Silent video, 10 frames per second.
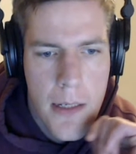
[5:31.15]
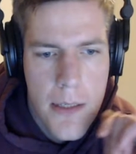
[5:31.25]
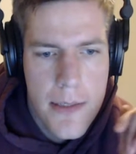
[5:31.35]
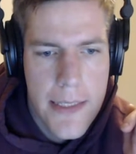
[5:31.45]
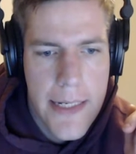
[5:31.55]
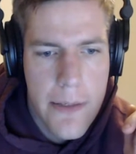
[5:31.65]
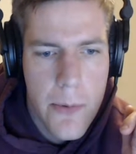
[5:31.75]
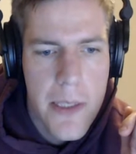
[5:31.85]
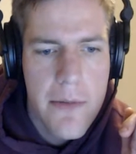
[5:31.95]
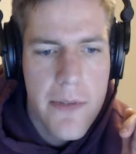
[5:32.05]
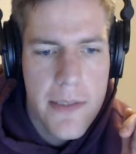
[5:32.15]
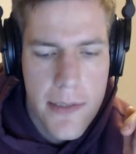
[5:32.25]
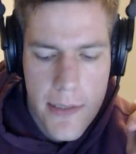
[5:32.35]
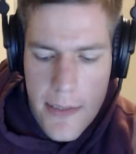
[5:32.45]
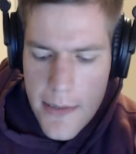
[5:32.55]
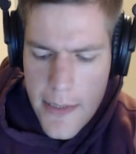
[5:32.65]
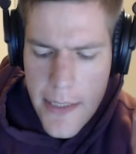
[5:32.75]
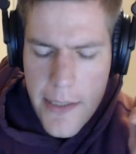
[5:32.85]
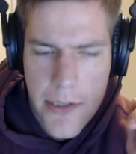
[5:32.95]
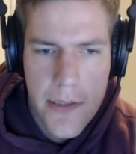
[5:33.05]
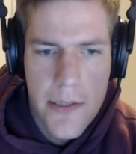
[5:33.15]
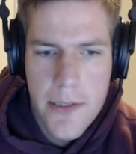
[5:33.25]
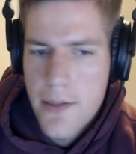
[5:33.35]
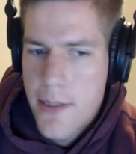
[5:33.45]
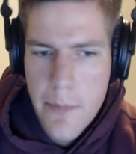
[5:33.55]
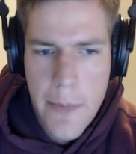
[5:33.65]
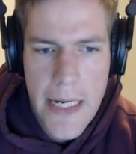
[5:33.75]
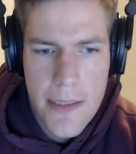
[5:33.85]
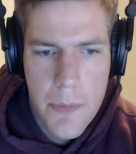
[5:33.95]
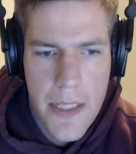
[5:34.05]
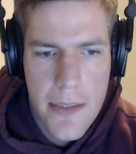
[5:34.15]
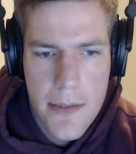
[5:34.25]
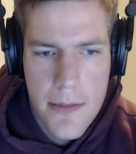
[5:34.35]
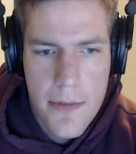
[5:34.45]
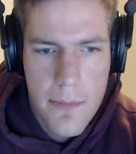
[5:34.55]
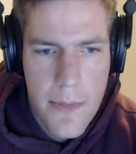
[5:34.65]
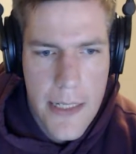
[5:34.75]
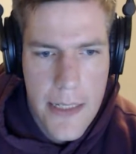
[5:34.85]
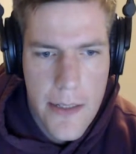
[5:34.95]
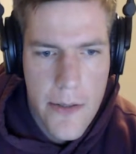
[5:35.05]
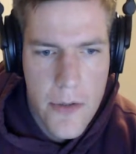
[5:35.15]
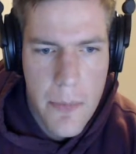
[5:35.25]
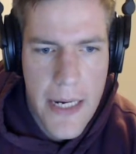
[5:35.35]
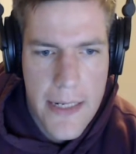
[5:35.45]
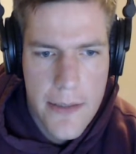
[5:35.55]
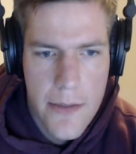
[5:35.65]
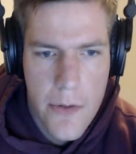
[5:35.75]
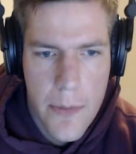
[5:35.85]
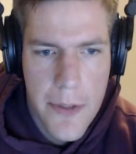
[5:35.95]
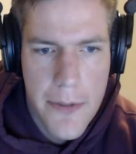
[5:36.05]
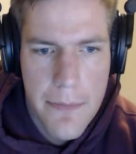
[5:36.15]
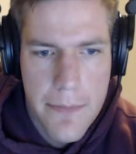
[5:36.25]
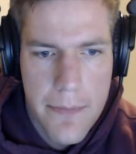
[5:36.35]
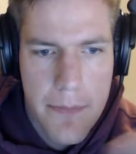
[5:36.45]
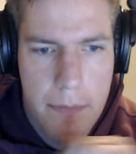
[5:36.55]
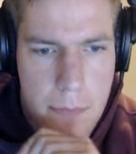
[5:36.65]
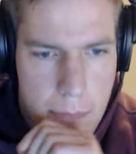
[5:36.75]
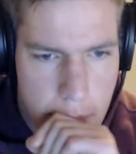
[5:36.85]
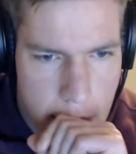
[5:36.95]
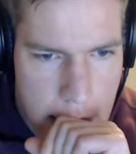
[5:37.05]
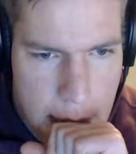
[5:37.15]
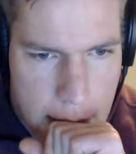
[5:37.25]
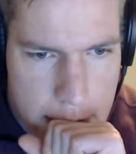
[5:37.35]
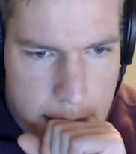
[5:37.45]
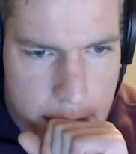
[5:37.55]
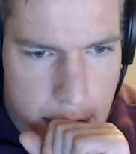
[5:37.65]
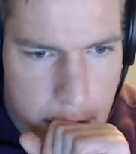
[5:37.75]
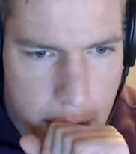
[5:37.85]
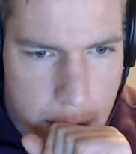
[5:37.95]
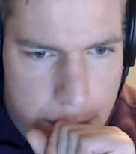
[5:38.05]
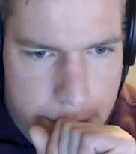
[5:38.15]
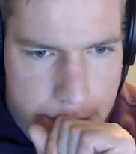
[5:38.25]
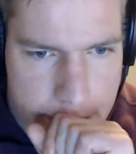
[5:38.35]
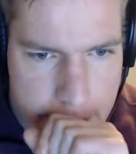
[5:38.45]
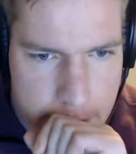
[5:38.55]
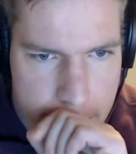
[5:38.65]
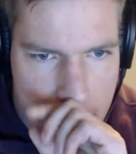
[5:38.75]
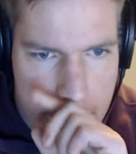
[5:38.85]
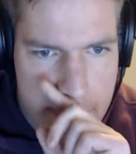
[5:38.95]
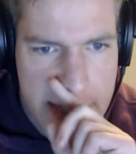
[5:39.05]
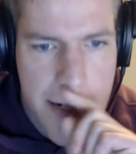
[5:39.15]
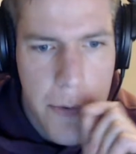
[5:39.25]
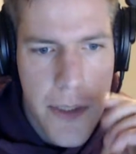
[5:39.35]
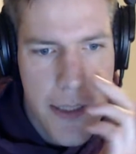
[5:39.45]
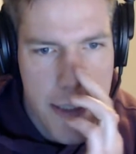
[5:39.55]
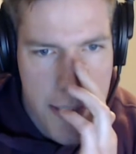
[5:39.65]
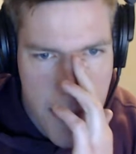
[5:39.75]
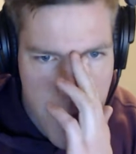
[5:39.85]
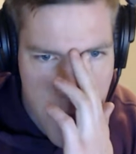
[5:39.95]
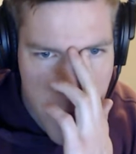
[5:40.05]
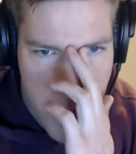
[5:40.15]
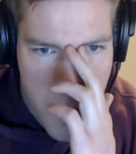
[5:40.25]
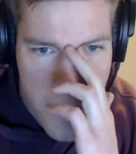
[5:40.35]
To get rid of this indentation, just click backspace, and it goes back to normal. So now we're going to go.